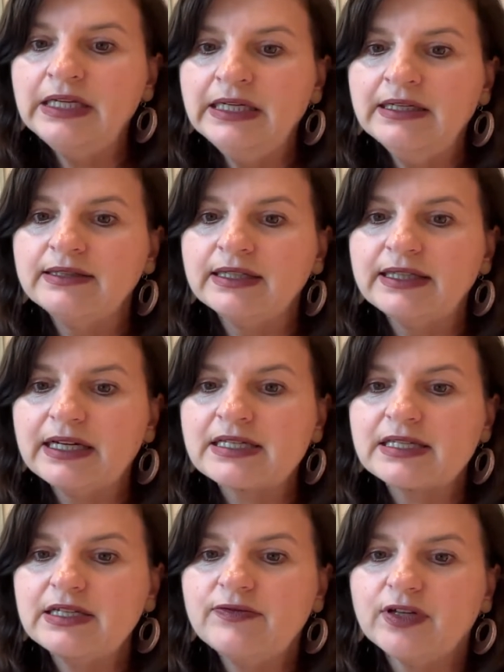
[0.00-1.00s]
The
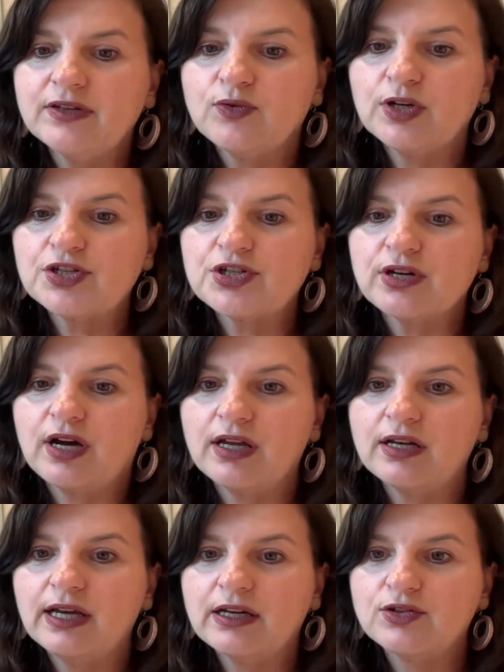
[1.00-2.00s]
next event which I
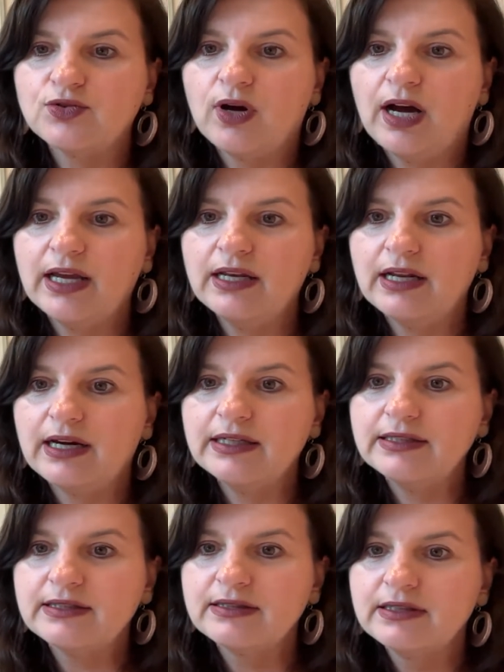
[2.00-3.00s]
like to
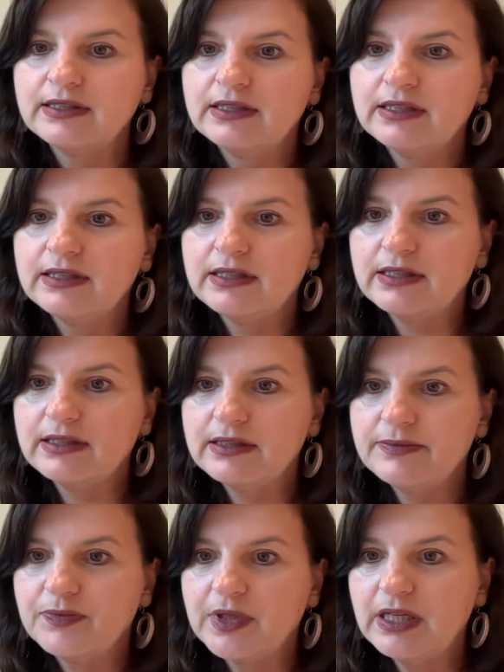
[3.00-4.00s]
highlight,
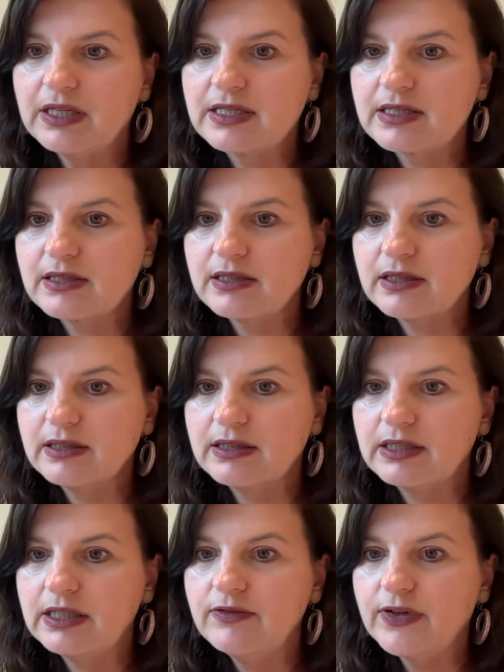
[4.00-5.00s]
it's an
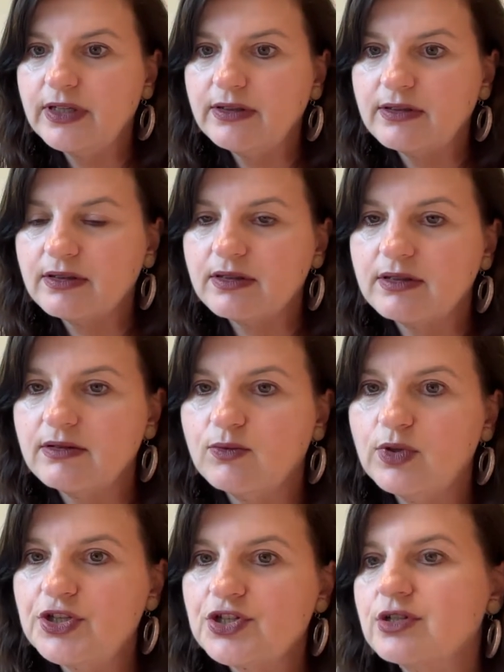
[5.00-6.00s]
event
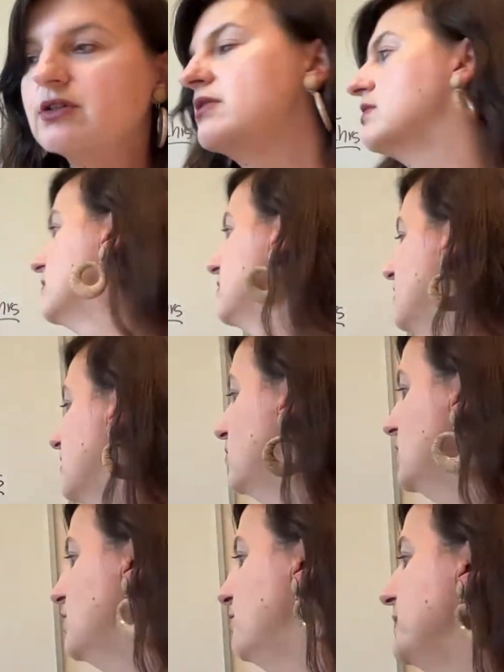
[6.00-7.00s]
which
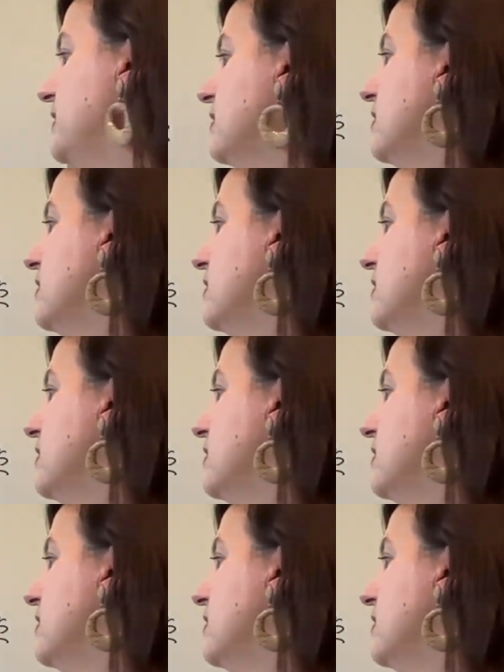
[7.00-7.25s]
will be